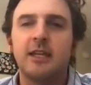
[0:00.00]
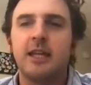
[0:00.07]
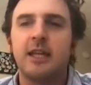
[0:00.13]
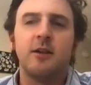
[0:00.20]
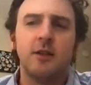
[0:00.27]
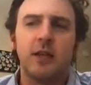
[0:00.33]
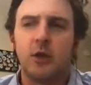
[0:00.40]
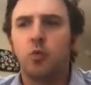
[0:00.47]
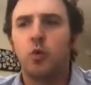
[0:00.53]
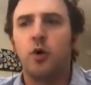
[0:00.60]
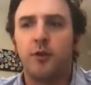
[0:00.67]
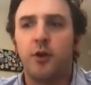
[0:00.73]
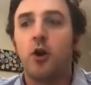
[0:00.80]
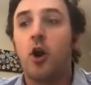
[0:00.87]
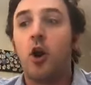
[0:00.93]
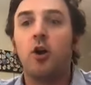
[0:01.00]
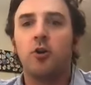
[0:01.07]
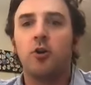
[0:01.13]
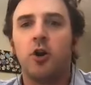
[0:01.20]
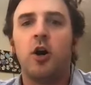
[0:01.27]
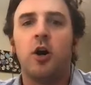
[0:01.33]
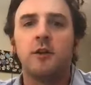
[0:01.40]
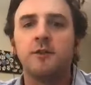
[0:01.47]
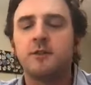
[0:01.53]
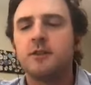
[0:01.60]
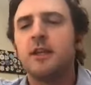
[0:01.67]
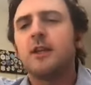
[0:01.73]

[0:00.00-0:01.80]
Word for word: And now, like, well, there are calls.